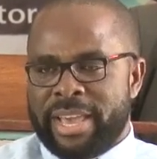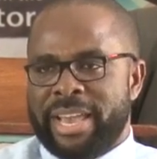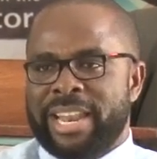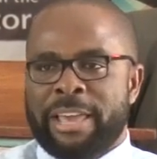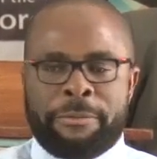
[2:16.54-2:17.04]

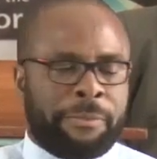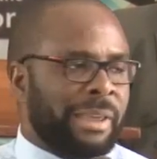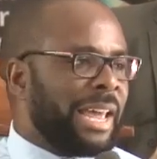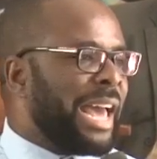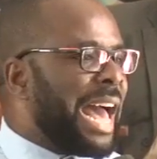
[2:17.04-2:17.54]
And I
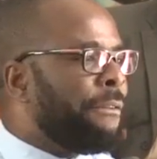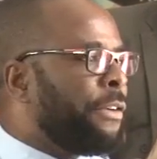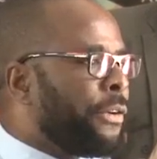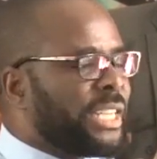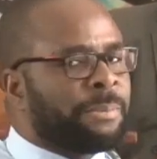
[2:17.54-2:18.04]
feel I have
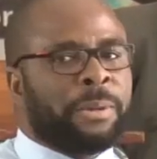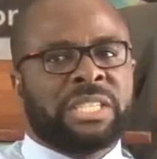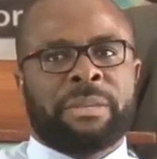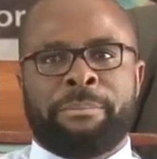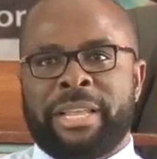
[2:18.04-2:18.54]
a
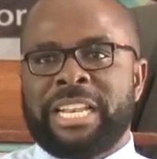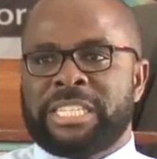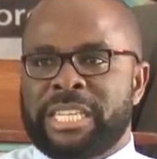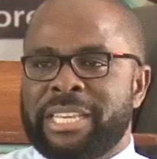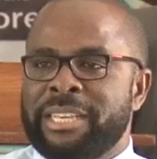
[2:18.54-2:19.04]

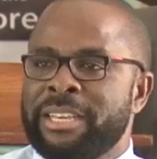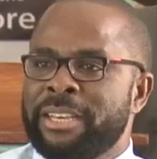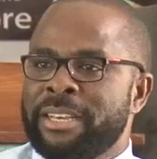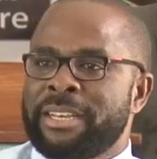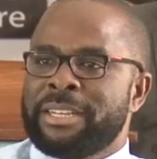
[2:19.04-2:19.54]
responsibility
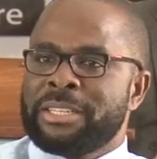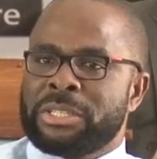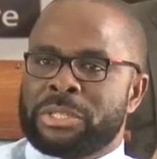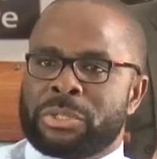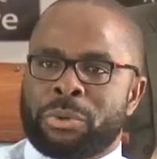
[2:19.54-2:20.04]

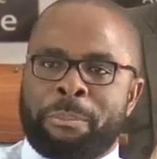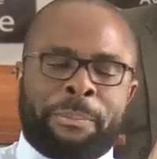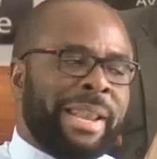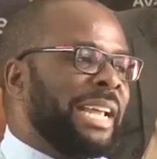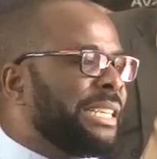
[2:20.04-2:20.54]
to
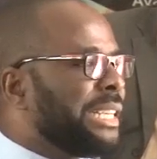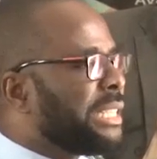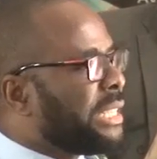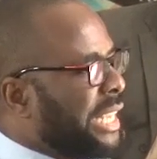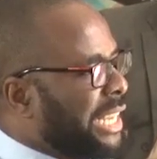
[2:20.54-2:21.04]
plant a
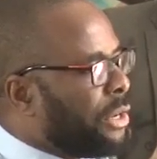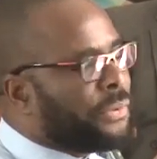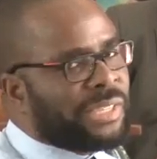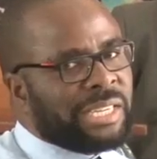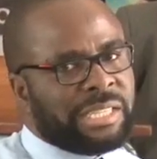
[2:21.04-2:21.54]
seed
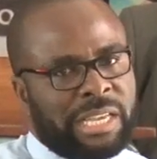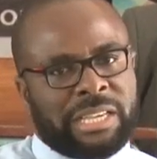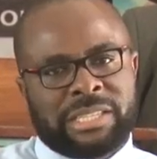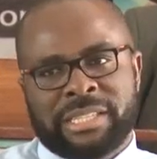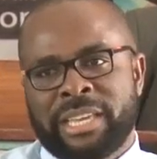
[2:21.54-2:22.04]
of
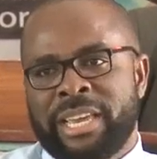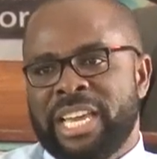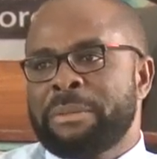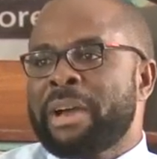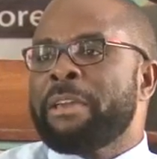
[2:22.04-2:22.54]
success
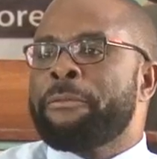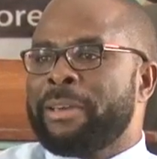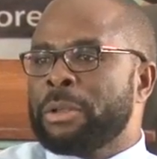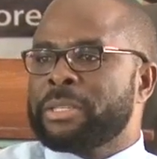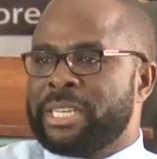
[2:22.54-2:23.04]
in my
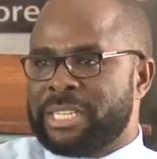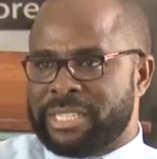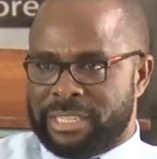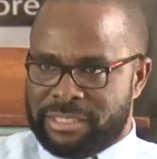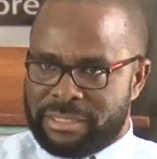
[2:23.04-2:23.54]
fellow
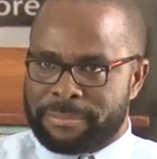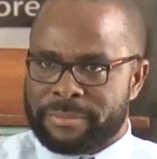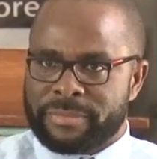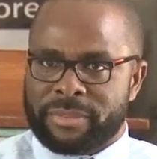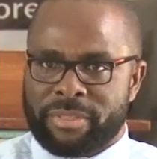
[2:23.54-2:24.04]
citizens.
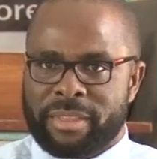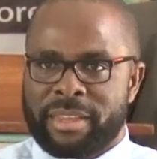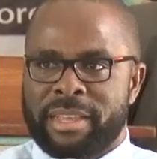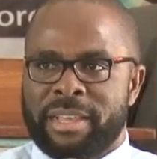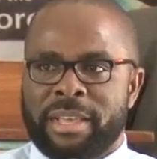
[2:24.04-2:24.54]

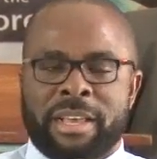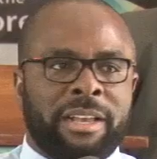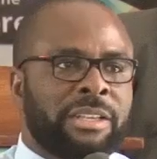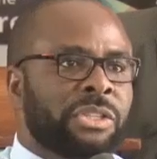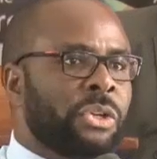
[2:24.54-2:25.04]

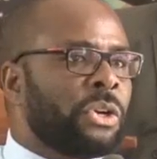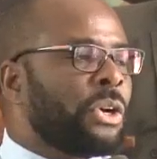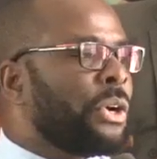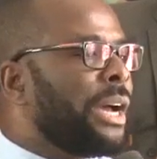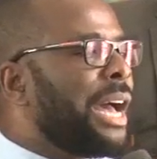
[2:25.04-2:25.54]

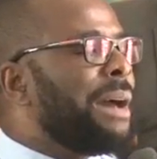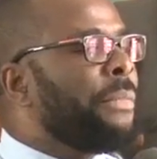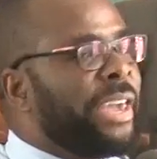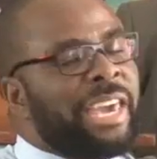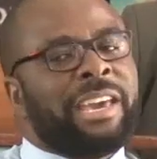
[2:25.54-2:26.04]
So
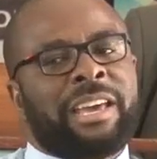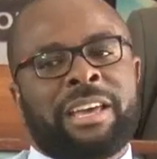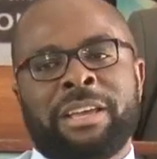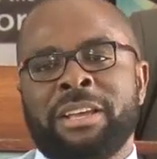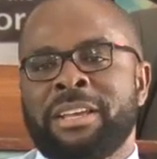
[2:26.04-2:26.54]
I'm
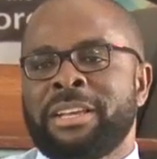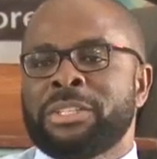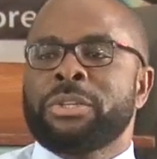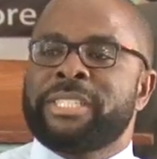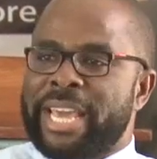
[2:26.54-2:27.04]
here
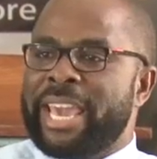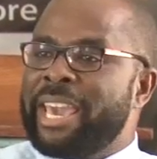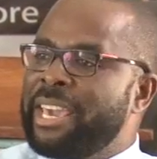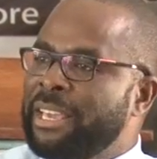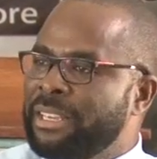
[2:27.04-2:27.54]

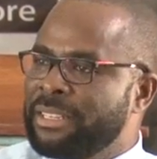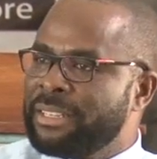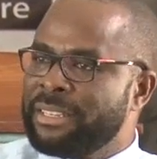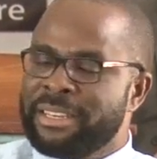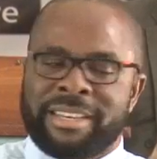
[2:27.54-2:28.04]
today
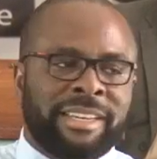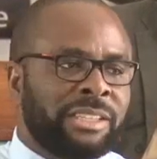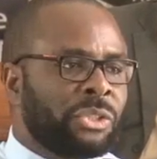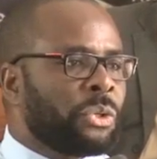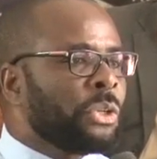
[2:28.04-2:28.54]

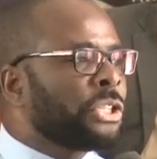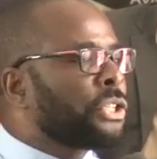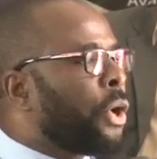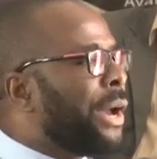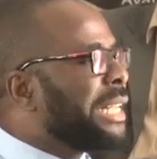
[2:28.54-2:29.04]
to
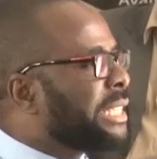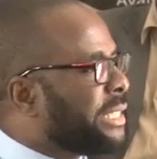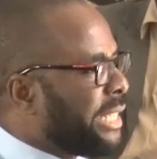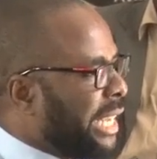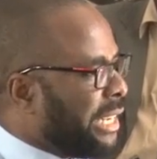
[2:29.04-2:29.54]
sow a
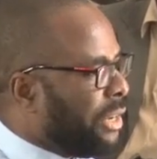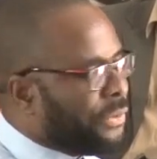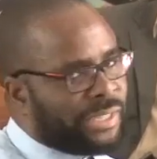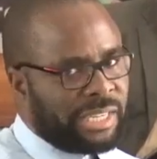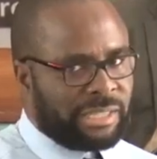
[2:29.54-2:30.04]
seed
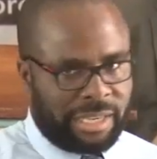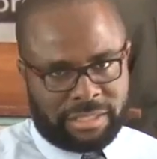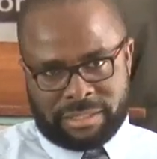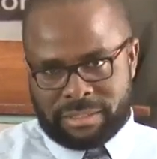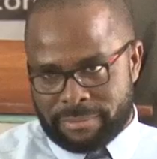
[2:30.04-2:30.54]
of
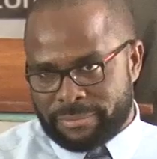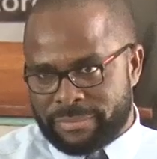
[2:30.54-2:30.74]
success.